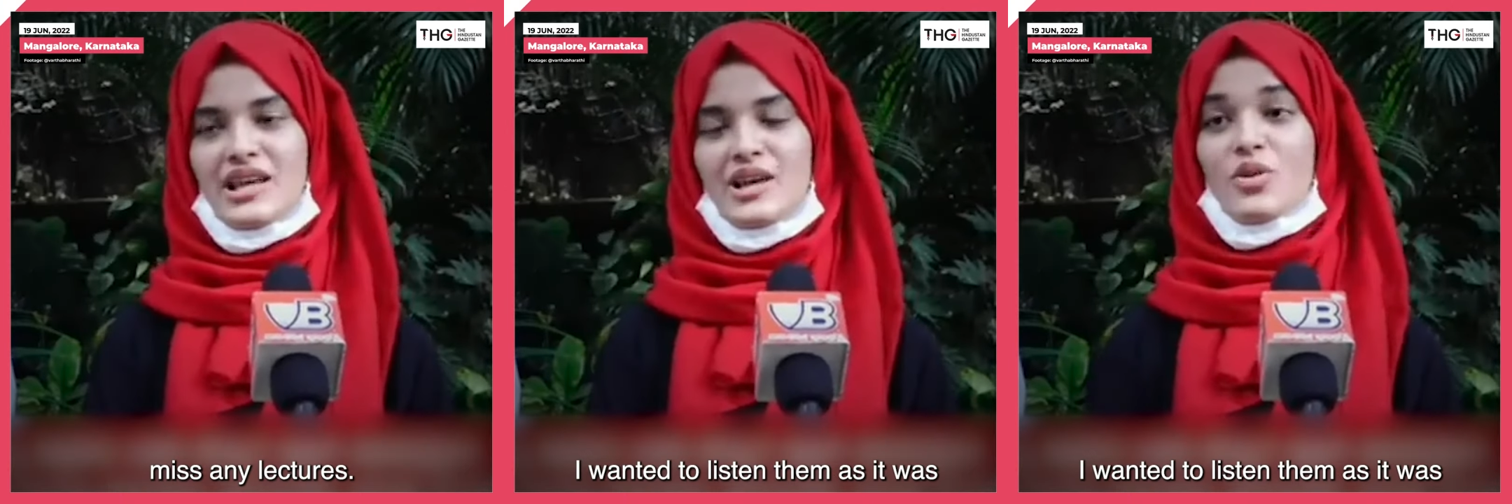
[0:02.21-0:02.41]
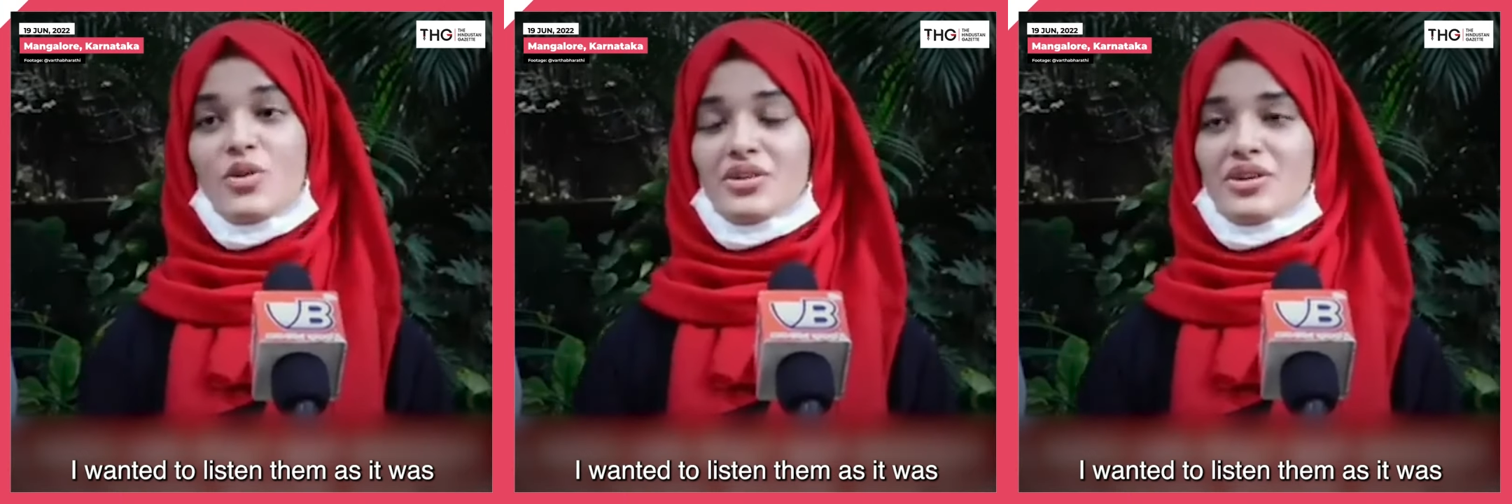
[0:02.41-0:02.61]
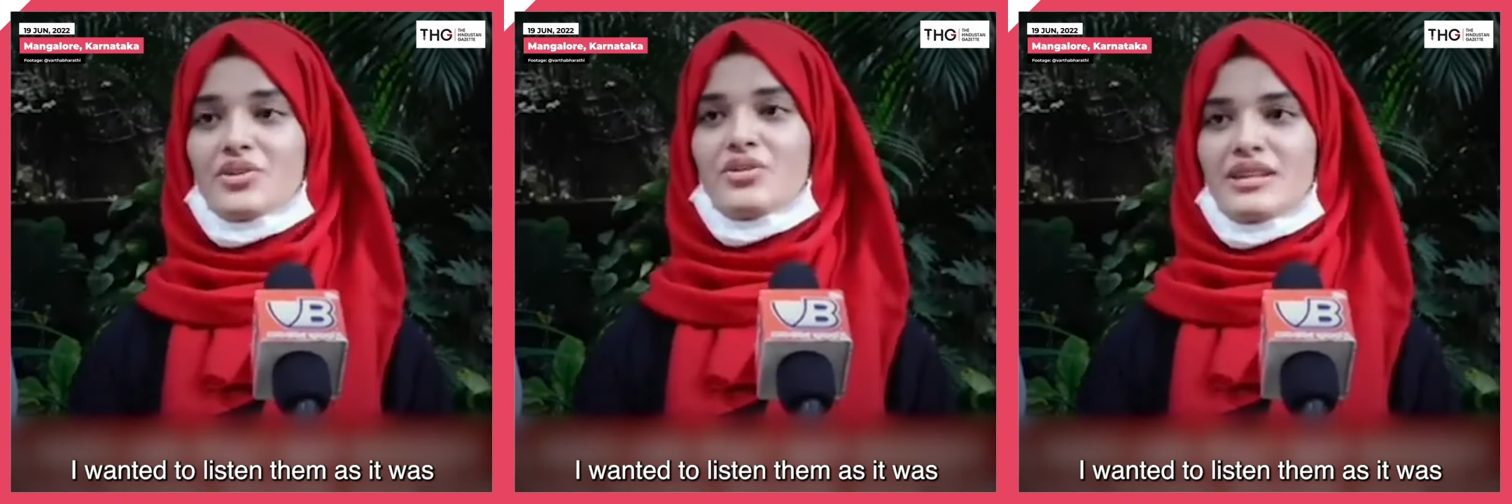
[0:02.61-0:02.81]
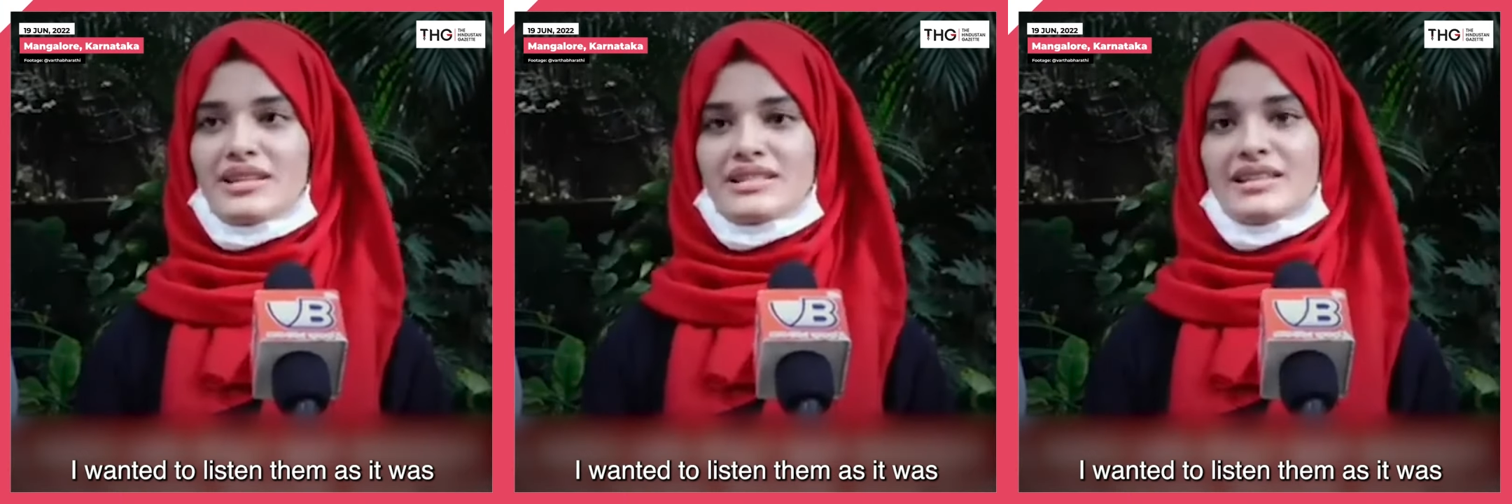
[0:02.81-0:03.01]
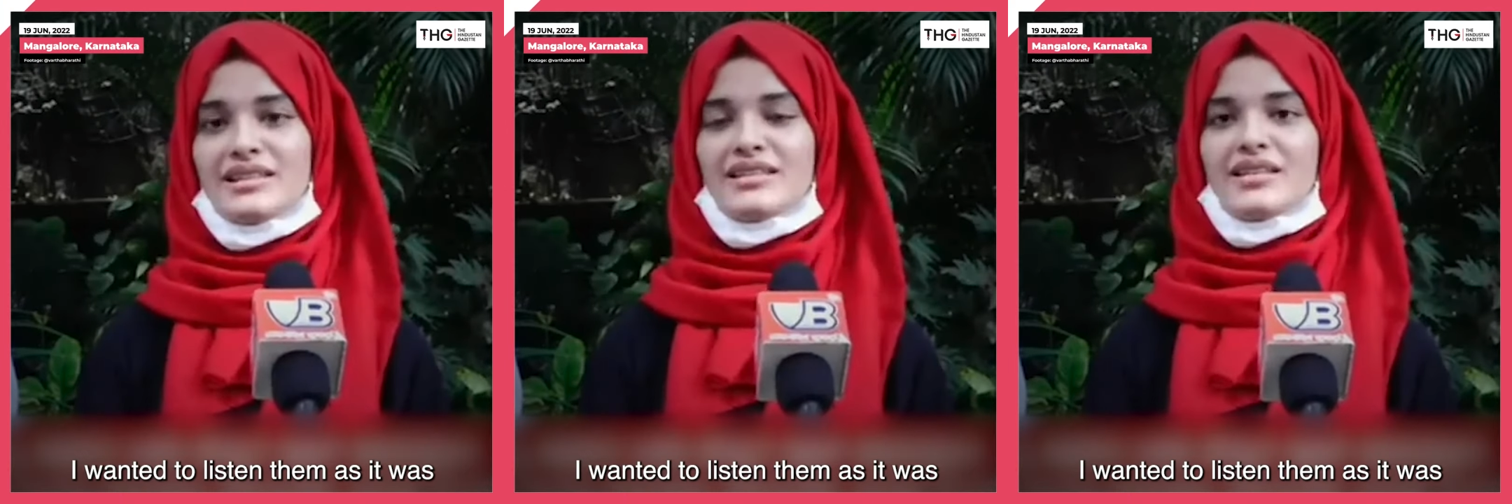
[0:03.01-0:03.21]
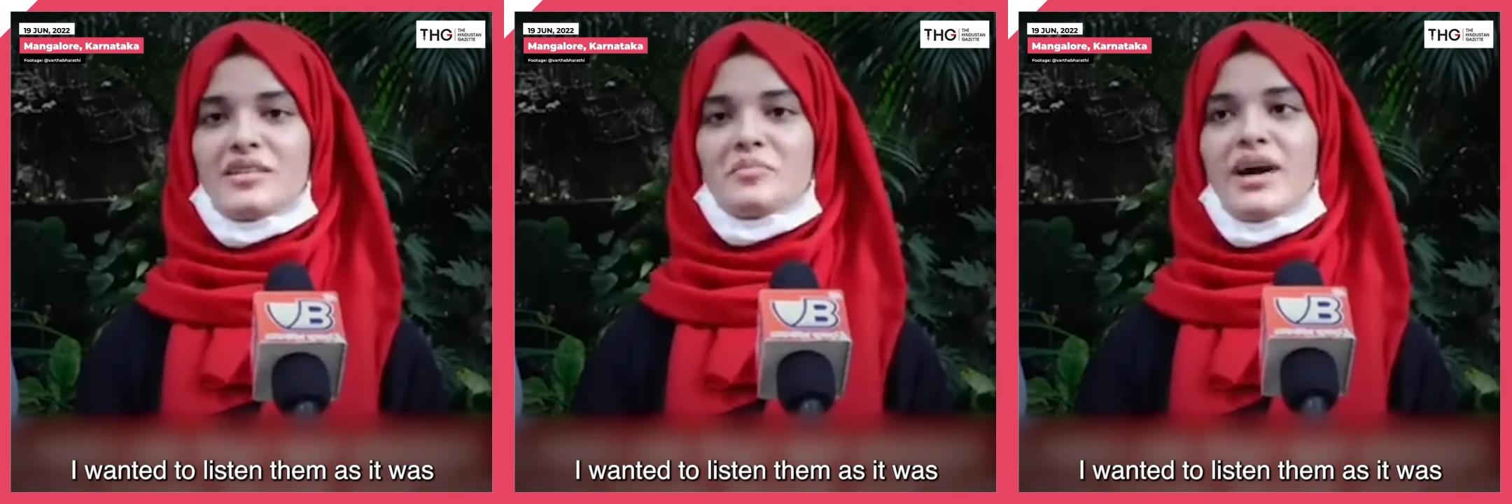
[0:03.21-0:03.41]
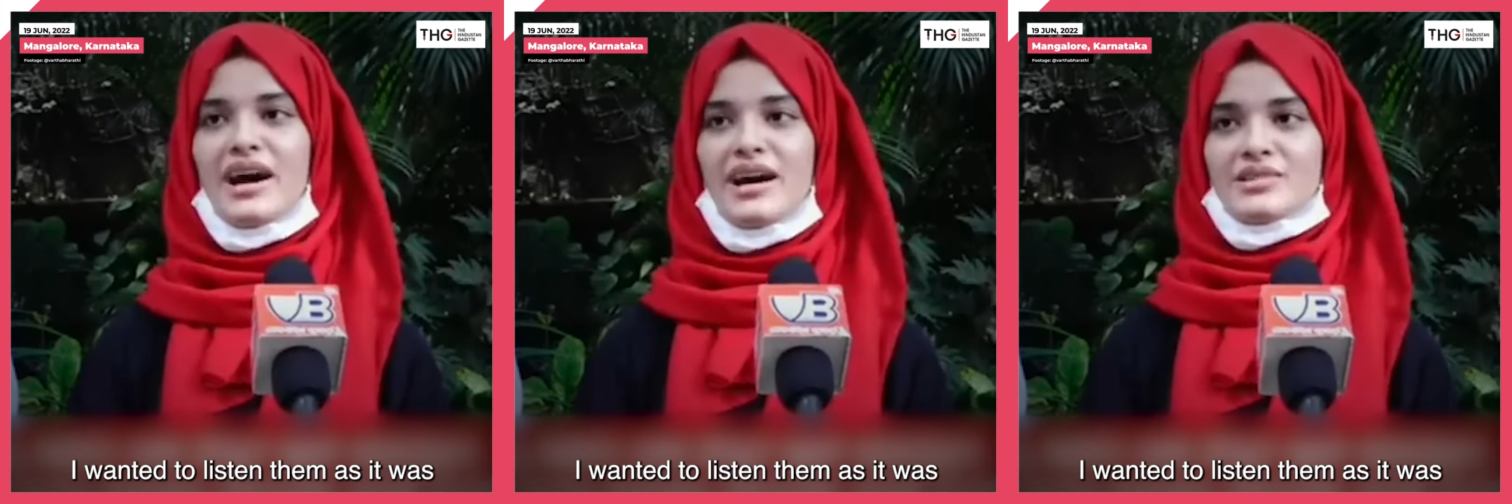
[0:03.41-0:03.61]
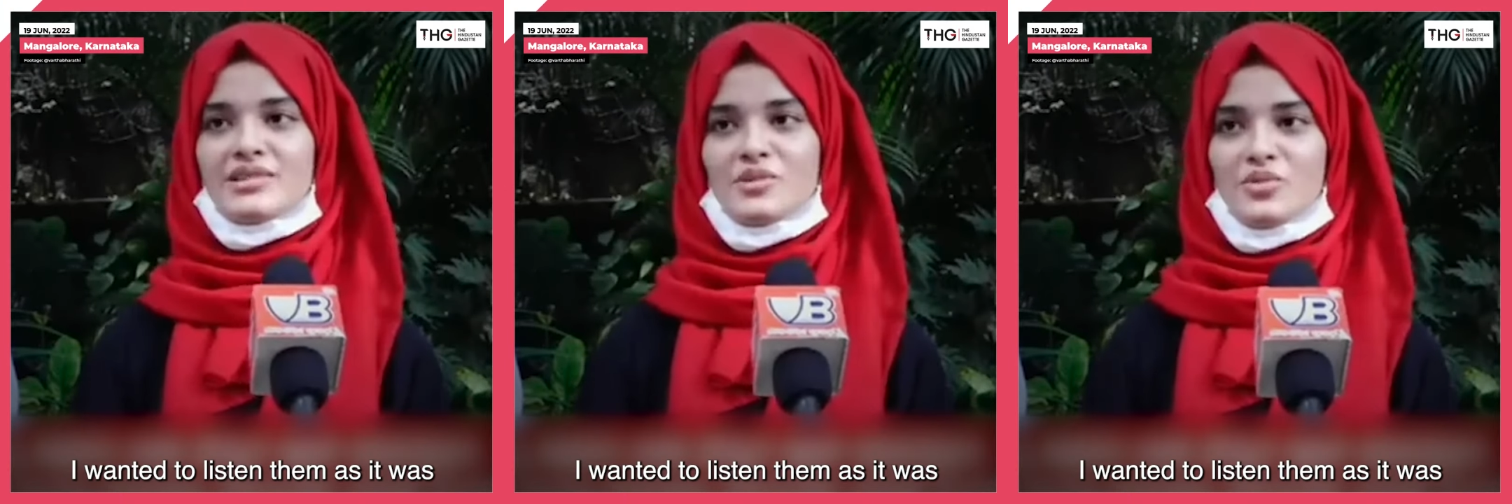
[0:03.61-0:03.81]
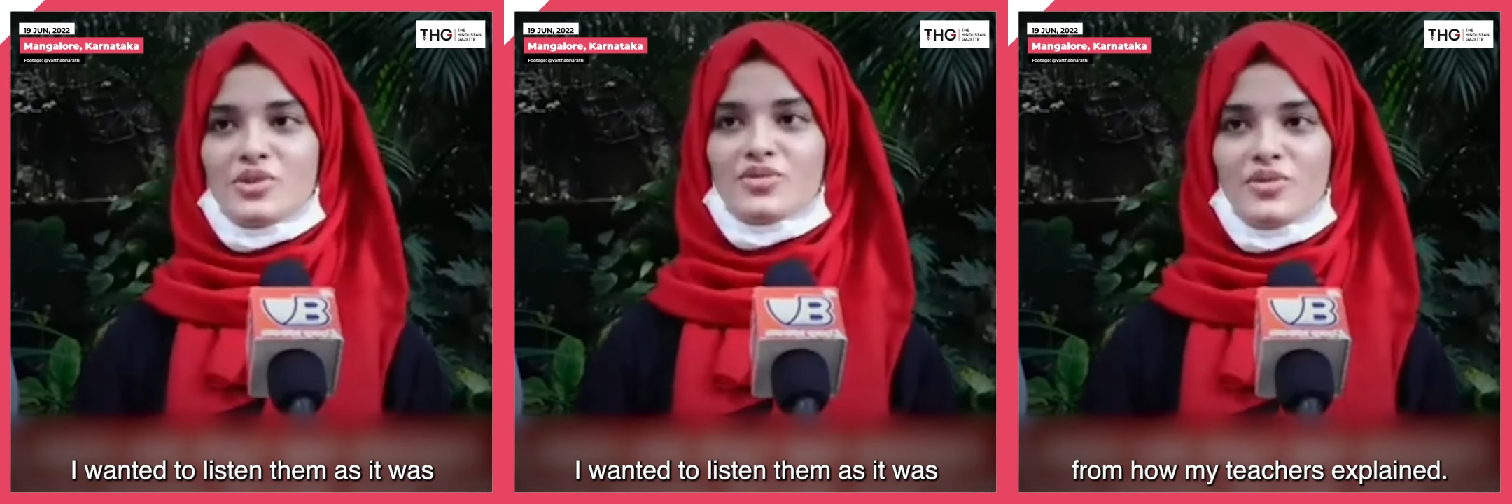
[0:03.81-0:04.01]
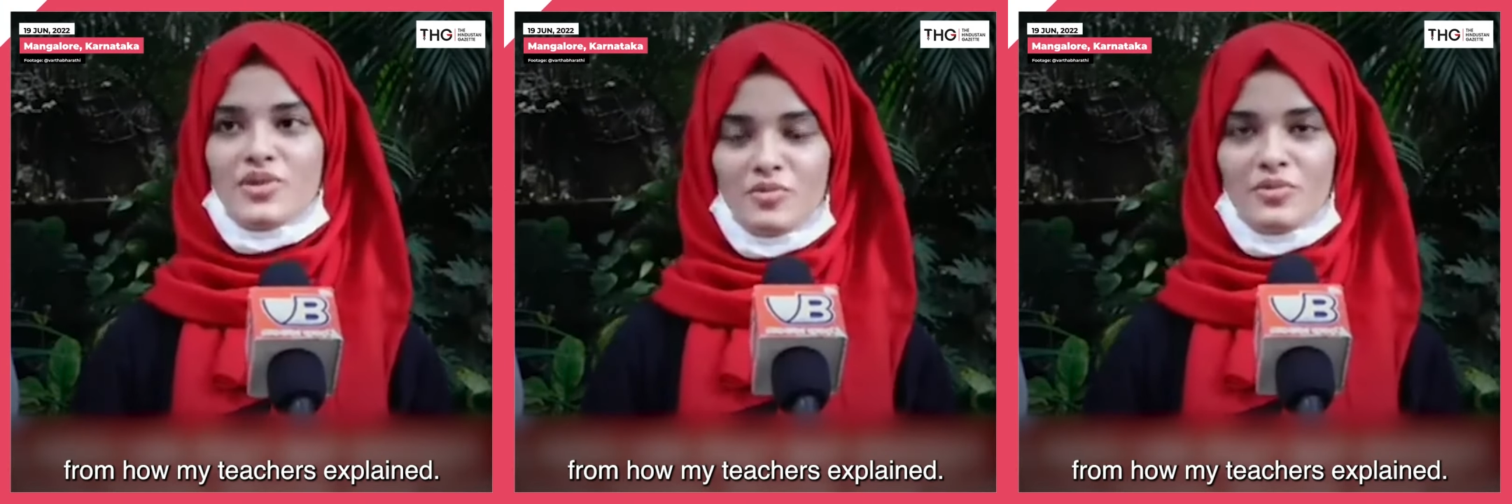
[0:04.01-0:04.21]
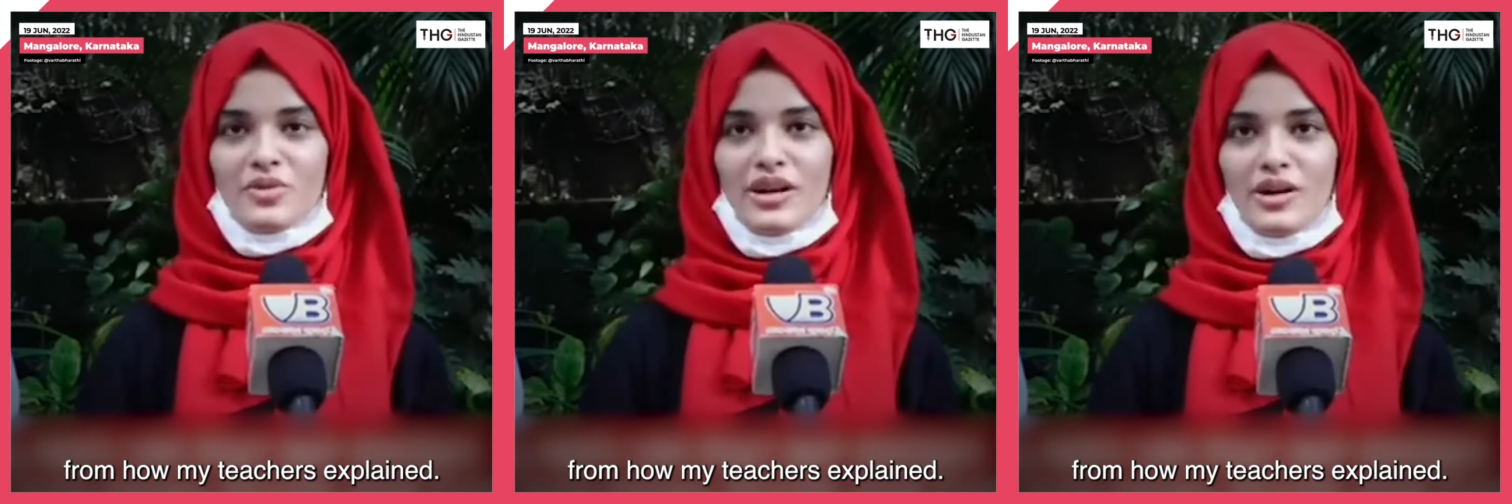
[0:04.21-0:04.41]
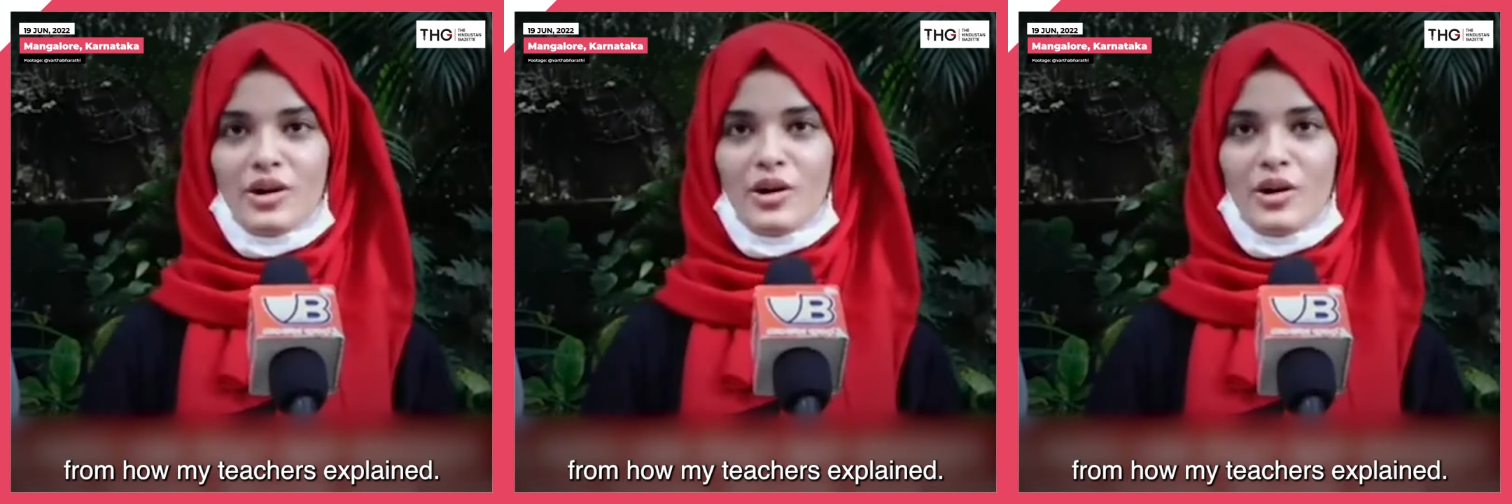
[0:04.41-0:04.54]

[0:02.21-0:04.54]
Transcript: I wanted to listen them as it was from uh,